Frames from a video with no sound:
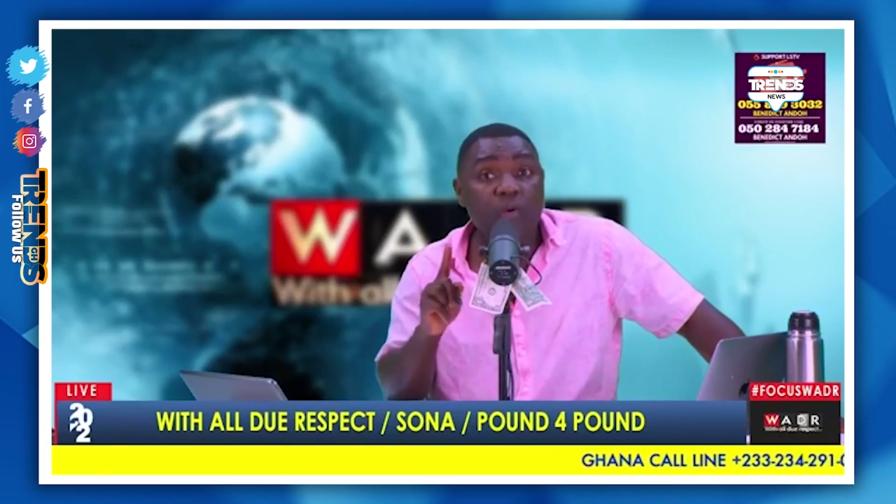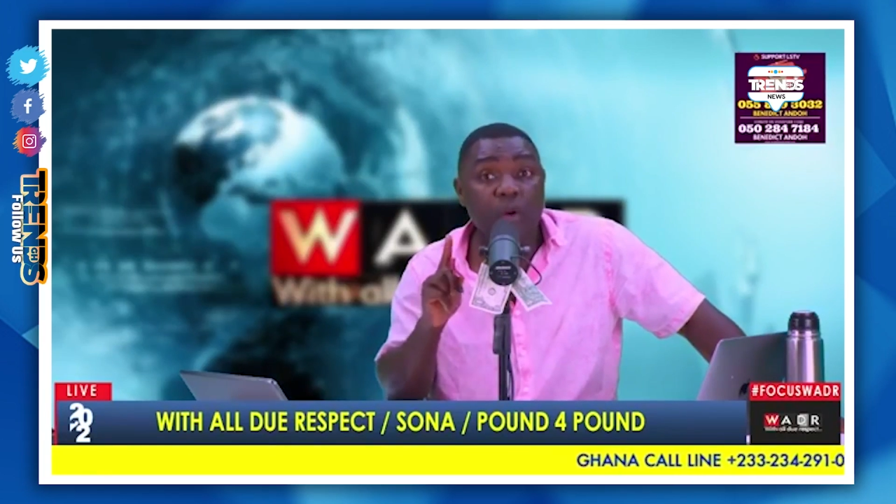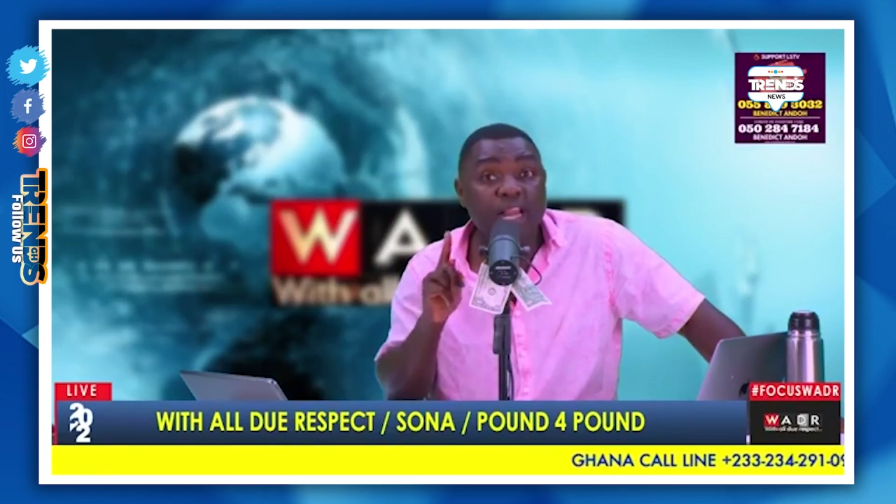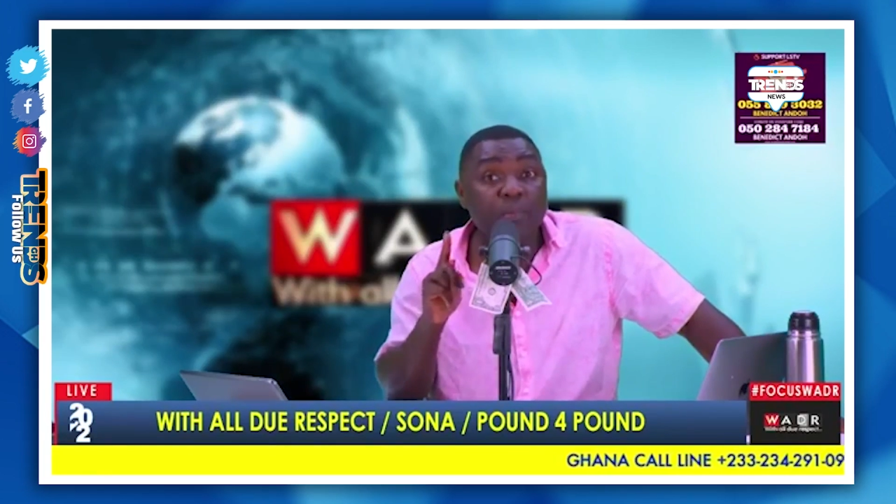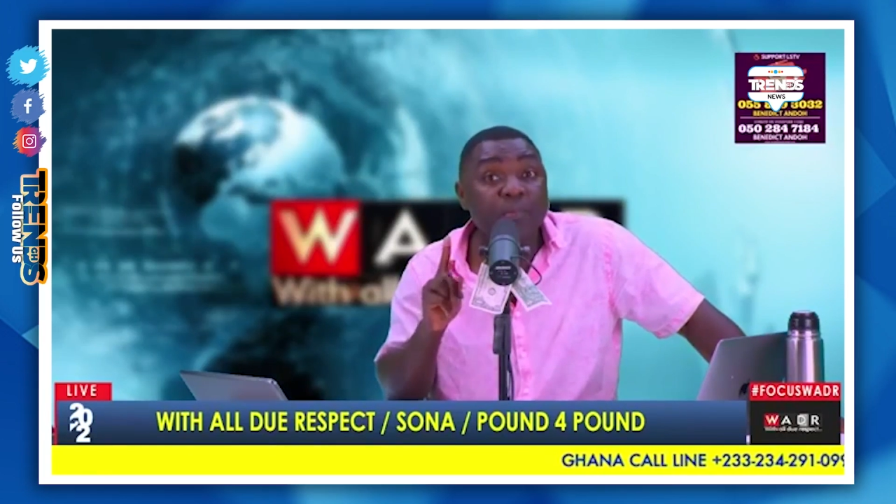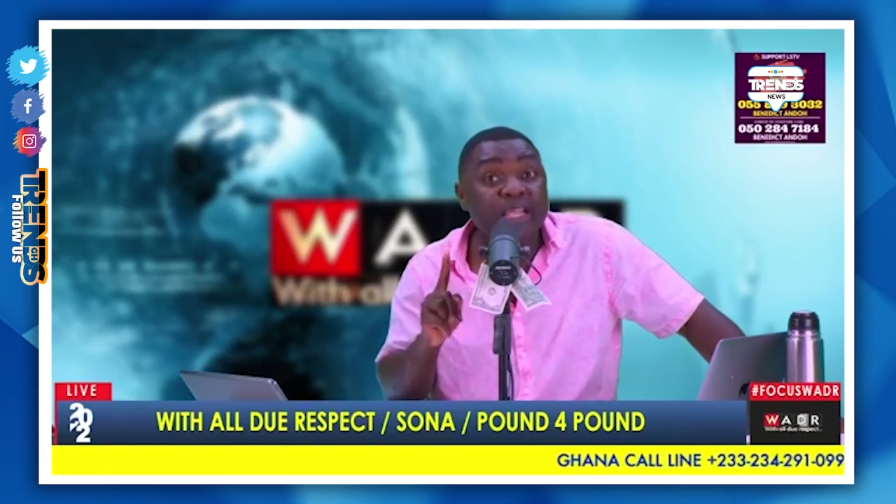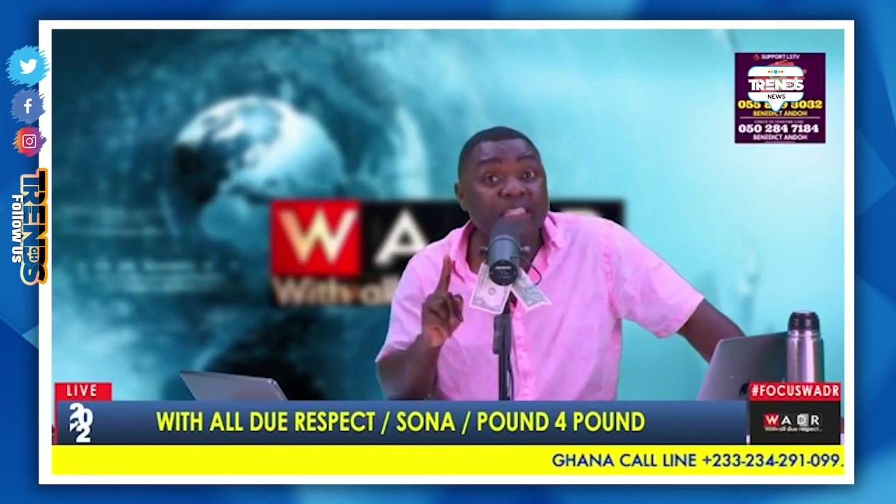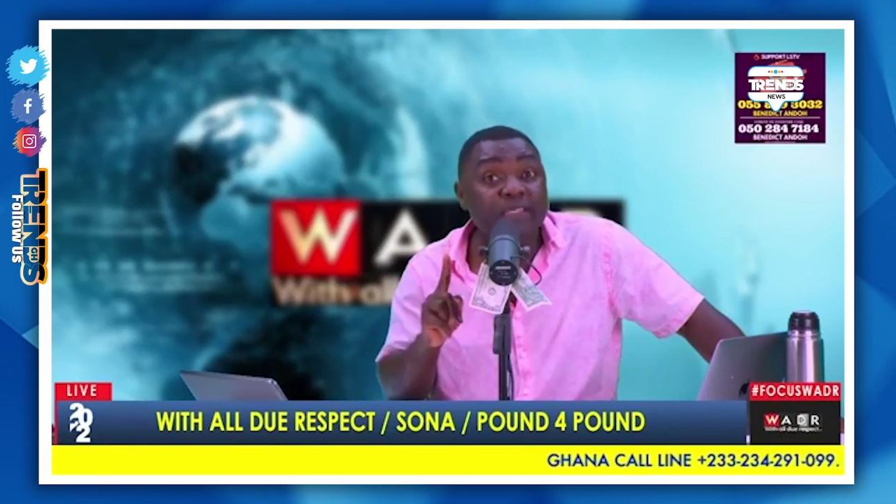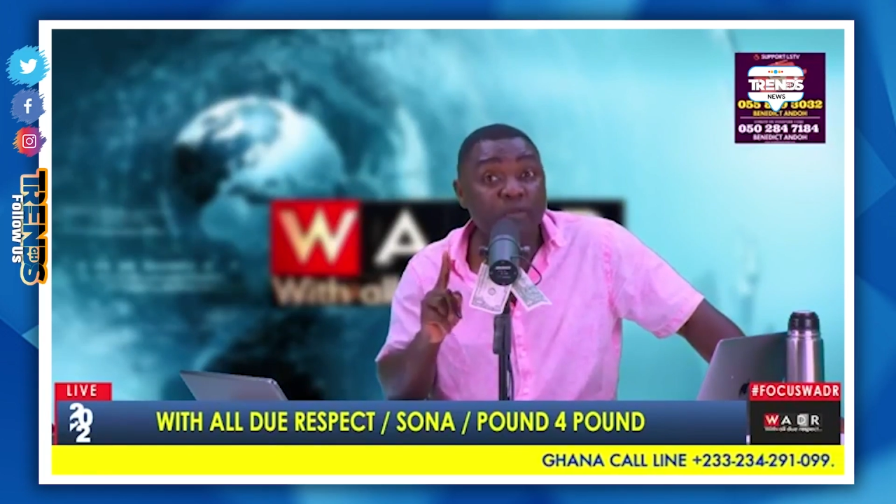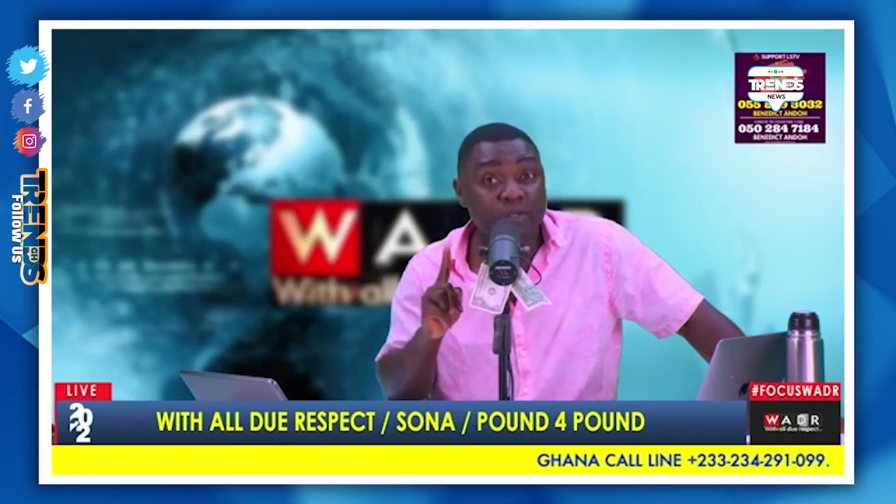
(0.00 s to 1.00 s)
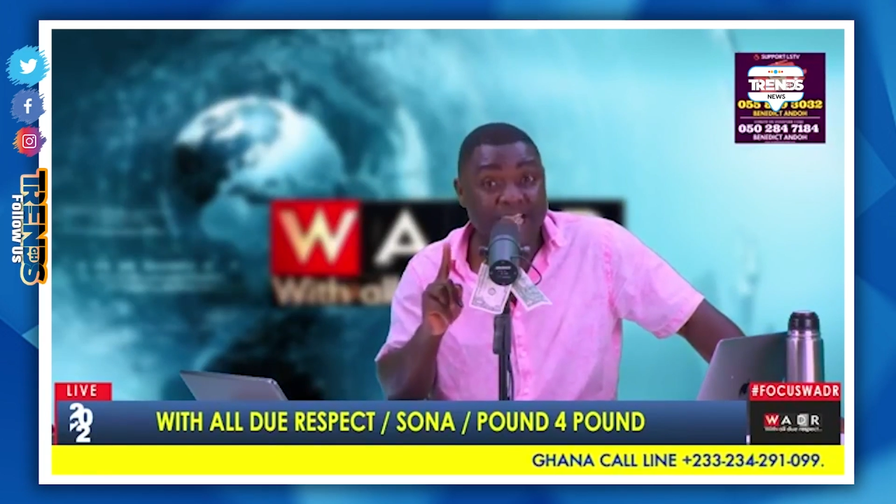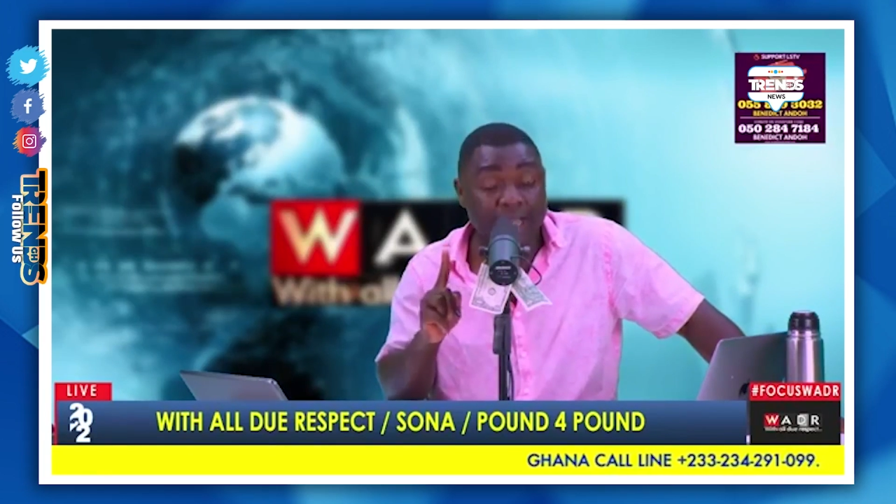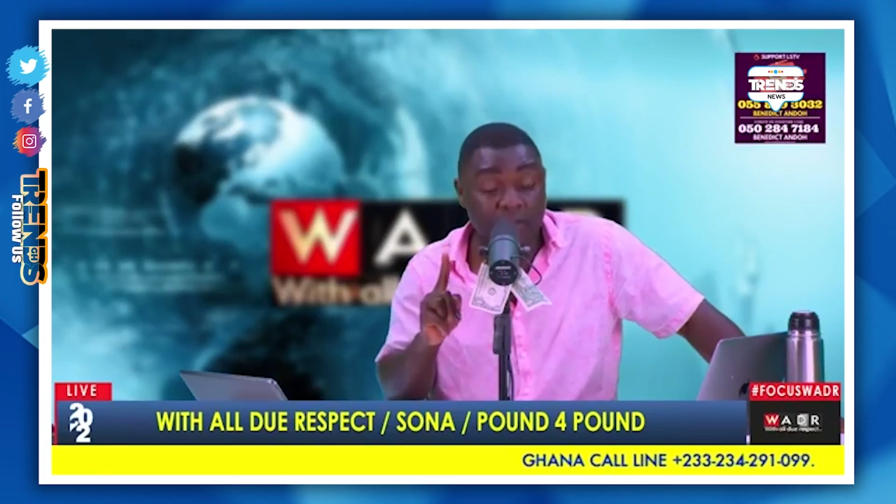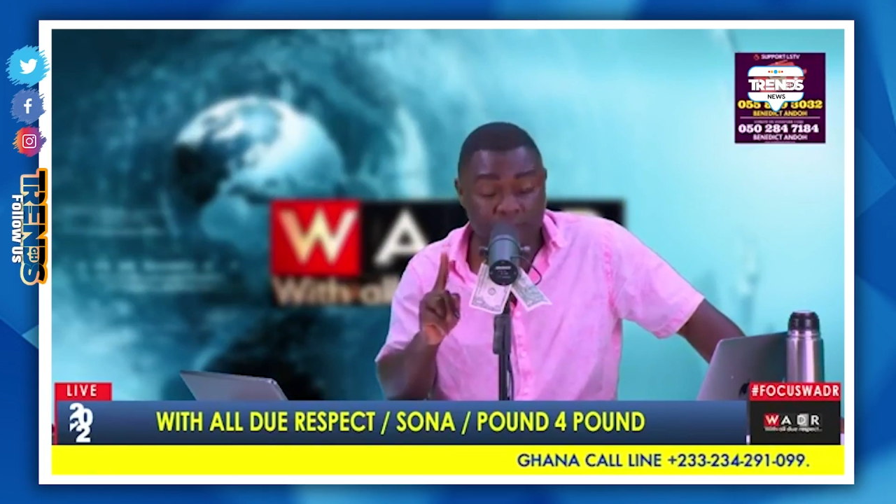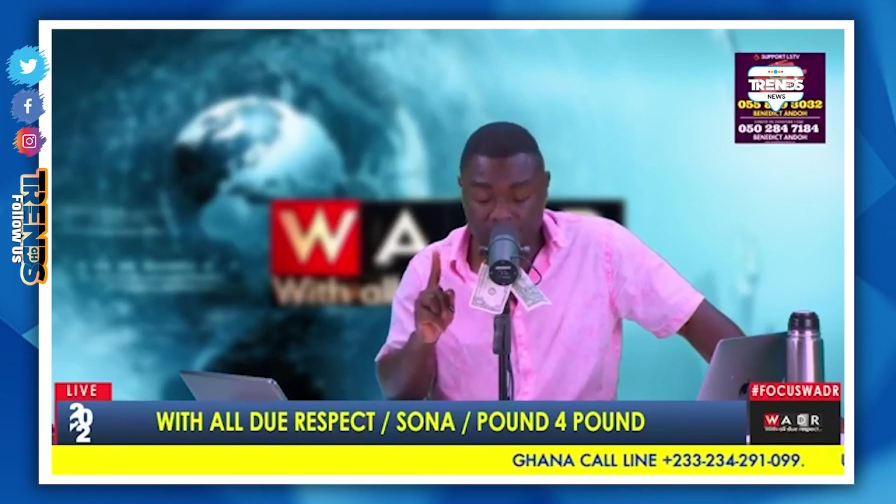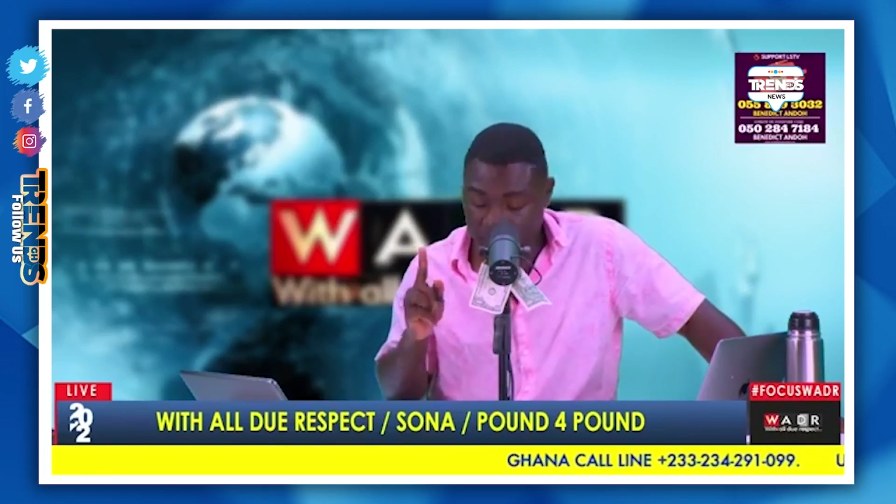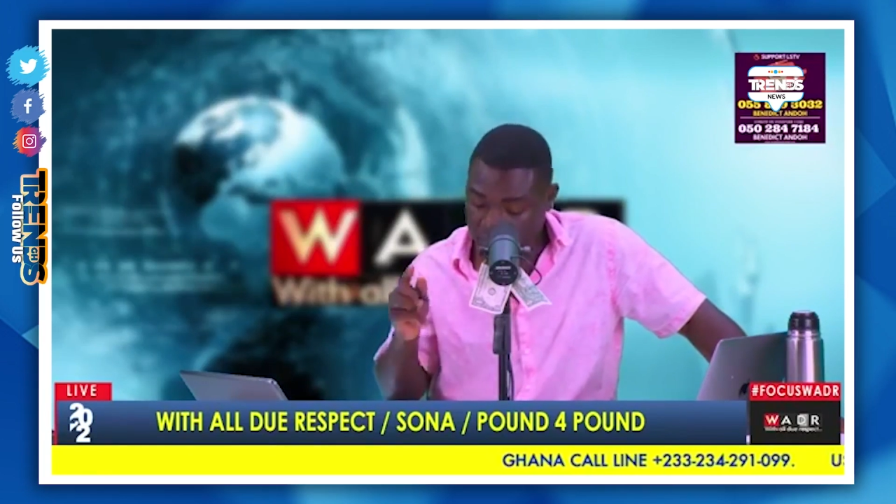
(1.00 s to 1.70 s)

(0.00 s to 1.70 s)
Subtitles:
where the meeting was held.